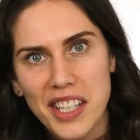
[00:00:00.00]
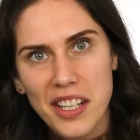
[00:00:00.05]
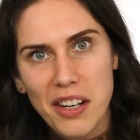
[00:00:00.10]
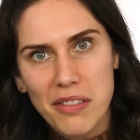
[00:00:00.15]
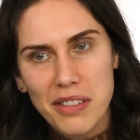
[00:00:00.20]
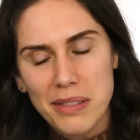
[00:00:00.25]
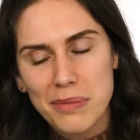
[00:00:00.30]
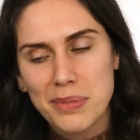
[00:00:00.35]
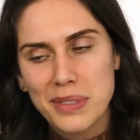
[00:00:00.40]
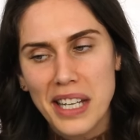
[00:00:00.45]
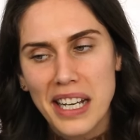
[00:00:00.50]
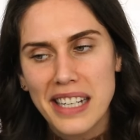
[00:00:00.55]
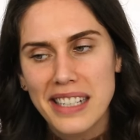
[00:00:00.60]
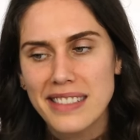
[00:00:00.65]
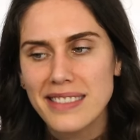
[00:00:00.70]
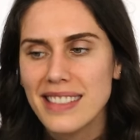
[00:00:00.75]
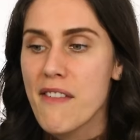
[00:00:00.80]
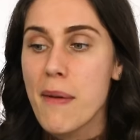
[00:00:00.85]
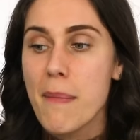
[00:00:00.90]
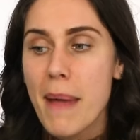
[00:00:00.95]
You know what I'm
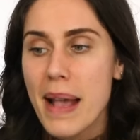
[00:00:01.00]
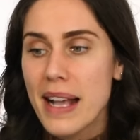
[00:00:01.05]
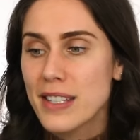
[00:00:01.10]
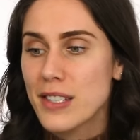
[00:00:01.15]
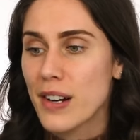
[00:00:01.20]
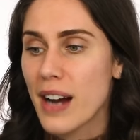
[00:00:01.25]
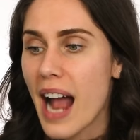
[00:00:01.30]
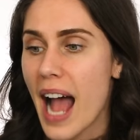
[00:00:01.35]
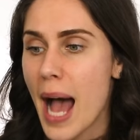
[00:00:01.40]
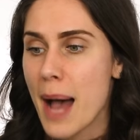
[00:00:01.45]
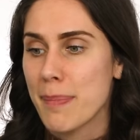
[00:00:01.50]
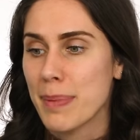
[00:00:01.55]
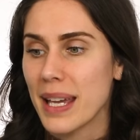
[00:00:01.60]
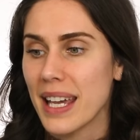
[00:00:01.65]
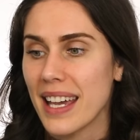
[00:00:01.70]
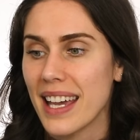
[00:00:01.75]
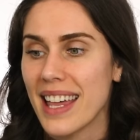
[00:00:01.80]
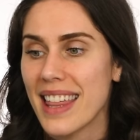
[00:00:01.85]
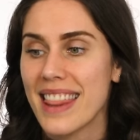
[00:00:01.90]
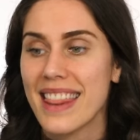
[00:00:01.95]
saying? That makes her
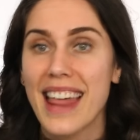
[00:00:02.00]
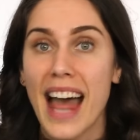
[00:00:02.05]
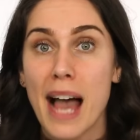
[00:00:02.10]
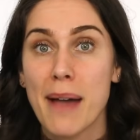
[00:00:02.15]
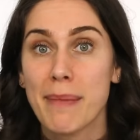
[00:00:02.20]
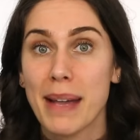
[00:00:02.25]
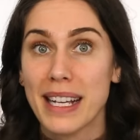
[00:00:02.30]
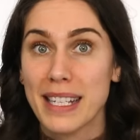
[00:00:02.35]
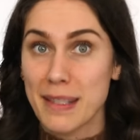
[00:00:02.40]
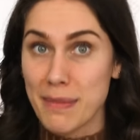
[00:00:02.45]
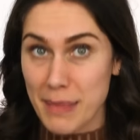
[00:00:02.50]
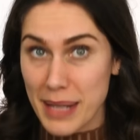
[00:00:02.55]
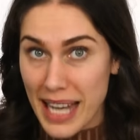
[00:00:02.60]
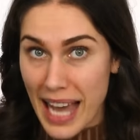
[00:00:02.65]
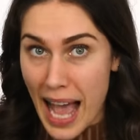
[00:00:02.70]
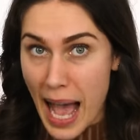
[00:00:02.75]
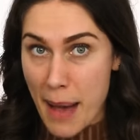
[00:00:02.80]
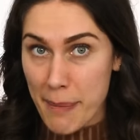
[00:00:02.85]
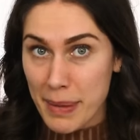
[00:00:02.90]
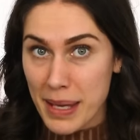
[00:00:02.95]
happy. That makes me
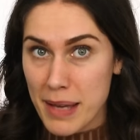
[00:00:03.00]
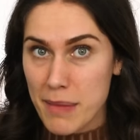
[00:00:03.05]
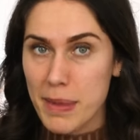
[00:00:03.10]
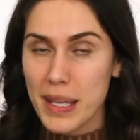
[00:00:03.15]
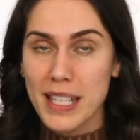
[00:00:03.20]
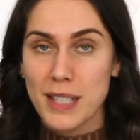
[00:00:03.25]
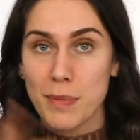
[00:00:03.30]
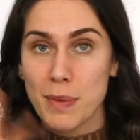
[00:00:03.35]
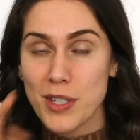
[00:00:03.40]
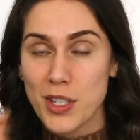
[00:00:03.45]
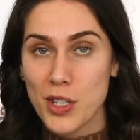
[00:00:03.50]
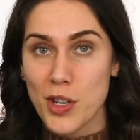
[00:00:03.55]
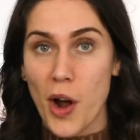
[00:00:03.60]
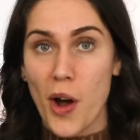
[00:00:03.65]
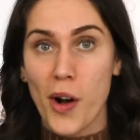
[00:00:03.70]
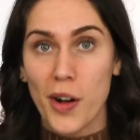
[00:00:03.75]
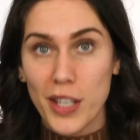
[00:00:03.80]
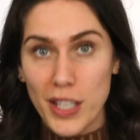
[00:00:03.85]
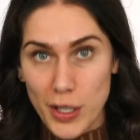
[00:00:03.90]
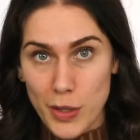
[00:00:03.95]
happy, because we should
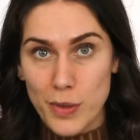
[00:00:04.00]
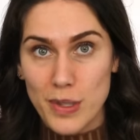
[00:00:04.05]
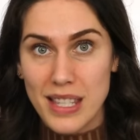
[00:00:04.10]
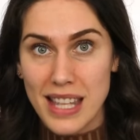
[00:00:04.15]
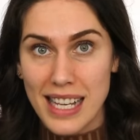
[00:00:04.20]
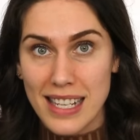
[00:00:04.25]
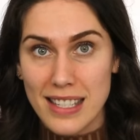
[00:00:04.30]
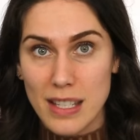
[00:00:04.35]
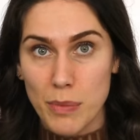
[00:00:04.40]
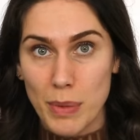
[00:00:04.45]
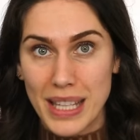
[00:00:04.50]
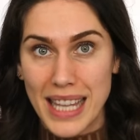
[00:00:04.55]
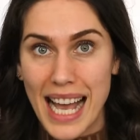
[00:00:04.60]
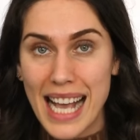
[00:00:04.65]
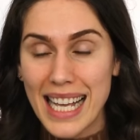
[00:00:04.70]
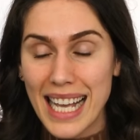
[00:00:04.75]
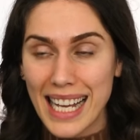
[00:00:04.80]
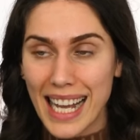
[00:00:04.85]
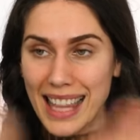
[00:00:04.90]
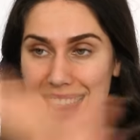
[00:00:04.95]
all use things that we
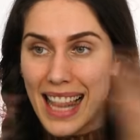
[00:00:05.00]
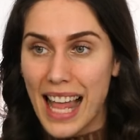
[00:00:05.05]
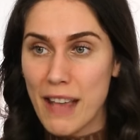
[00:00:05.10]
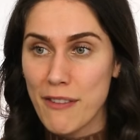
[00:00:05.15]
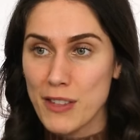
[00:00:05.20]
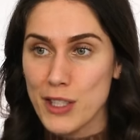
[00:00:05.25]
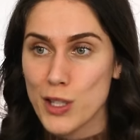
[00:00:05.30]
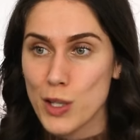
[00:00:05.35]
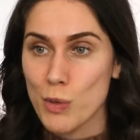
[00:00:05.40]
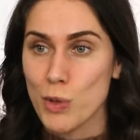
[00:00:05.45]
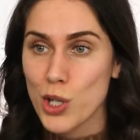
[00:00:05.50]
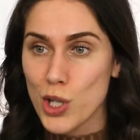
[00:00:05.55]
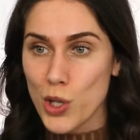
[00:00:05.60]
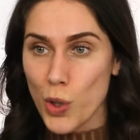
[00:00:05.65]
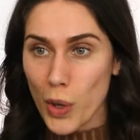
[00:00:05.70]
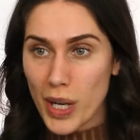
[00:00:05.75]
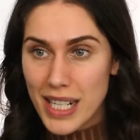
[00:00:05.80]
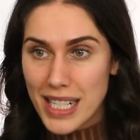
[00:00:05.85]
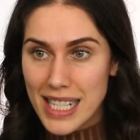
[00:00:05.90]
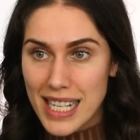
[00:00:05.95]
like. Again, life is too
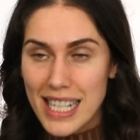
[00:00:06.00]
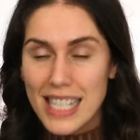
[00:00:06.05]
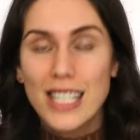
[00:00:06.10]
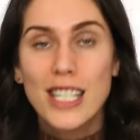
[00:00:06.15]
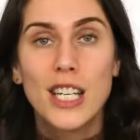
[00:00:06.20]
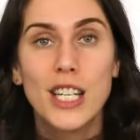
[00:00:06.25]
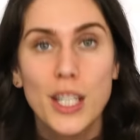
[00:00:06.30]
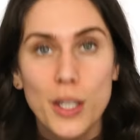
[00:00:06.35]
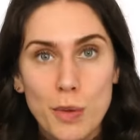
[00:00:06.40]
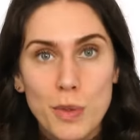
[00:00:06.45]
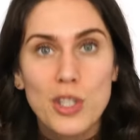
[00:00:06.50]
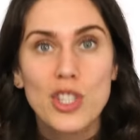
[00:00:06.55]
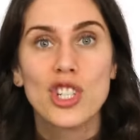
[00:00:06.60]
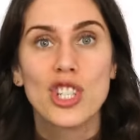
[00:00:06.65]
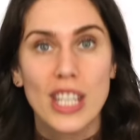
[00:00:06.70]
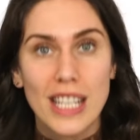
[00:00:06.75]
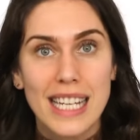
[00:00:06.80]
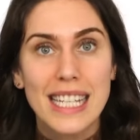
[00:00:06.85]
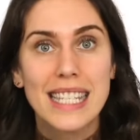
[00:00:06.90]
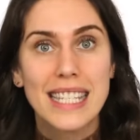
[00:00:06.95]
short to use
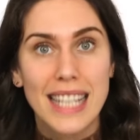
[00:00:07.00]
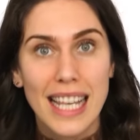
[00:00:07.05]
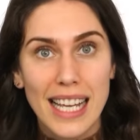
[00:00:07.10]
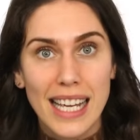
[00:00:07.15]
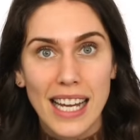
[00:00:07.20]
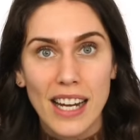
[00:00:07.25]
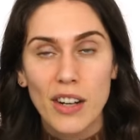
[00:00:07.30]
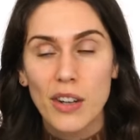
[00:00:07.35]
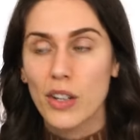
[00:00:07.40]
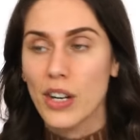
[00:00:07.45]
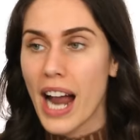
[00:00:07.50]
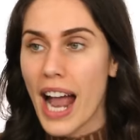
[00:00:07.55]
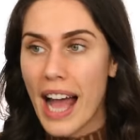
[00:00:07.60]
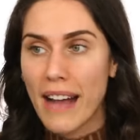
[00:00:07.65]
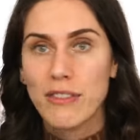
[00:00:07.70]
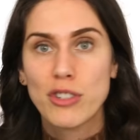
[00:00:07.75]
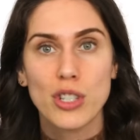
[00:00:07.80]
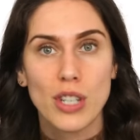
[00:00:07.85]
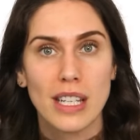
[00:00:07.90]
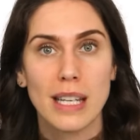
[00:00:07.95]
shitty skincare or
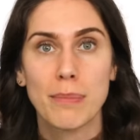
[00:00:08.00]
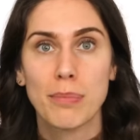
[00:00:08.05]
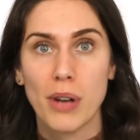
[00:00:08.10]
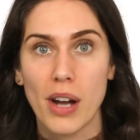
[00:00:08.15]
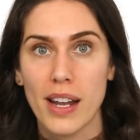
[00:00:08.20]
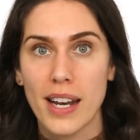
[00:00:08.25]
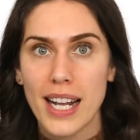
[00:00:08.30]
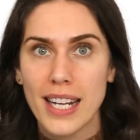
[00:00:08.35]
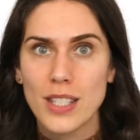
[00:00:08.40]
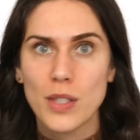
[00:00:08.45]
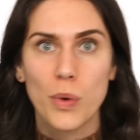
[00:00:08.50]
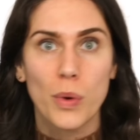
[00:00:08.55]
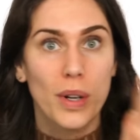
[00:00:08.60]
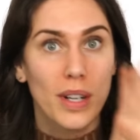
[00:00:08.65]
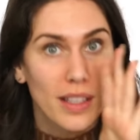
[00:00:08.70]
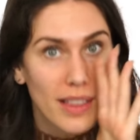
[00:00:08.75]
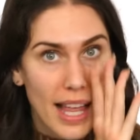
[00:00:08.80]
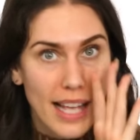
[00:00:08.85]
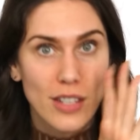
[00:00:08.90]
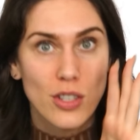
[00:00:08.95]
have shitty products
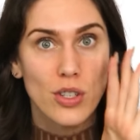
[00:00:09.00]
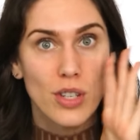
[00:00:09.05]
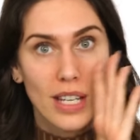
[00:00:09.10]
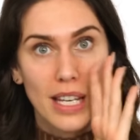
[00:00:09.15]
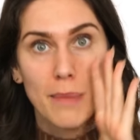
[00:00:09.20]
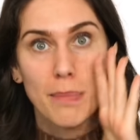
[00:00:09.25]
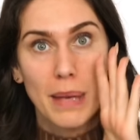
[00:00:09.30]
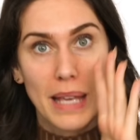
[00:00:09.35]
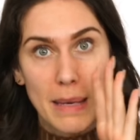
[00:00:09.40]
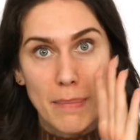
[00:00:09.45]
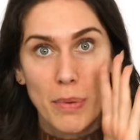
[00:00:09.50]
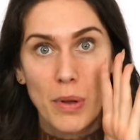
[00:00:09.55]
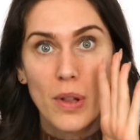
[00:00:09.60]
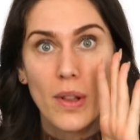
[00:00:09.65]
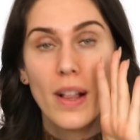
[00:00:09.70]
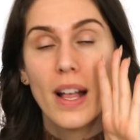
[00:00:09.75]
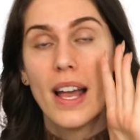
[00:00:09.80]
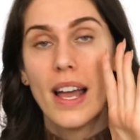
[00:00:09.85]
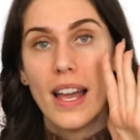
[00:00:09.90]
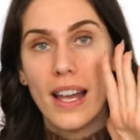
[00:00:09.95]
or let shitty
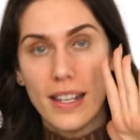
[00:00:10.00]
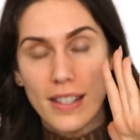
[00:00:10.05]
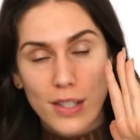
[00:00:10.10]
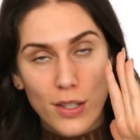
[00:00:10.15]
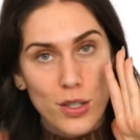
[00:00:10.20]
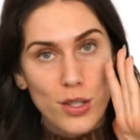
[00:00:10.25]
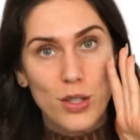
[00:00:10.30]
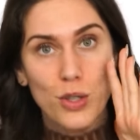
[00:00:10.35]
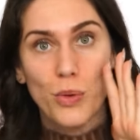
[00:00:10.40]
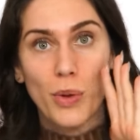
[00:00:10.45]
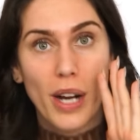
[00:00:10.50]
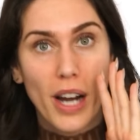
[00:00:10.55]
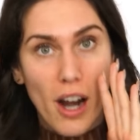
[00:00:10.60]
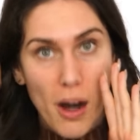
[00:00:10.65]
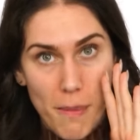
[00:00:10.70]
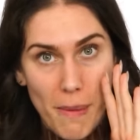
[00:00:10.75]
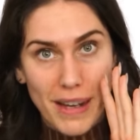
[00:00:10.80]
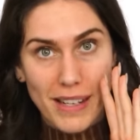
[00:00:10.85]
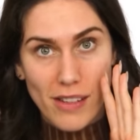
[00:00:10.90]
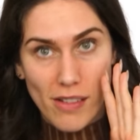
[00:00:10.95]
people destroy
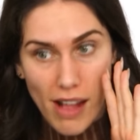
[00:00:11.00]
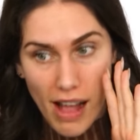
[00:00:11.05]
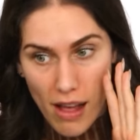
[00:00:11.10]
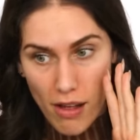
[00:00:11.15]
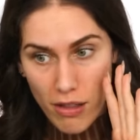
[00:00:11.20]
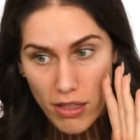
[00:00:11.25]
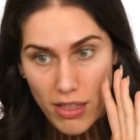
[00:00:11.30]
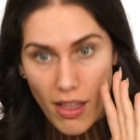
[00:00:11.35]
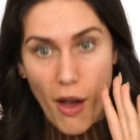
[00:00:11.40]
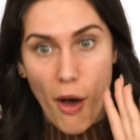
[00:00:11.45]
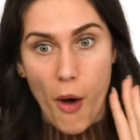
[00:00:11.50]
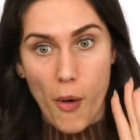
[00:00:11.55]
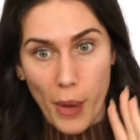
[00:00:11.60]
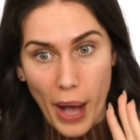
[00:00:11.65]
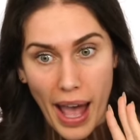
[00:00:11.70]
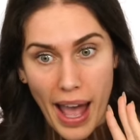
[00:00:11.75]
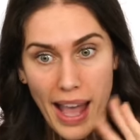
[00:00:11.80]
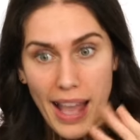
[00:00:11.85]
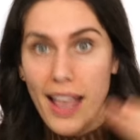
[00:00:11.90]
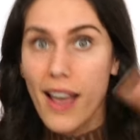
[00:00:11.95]
our mental health.
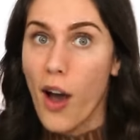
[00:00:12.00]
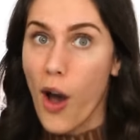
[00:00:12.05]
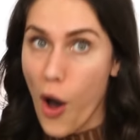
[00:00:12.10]
Okay?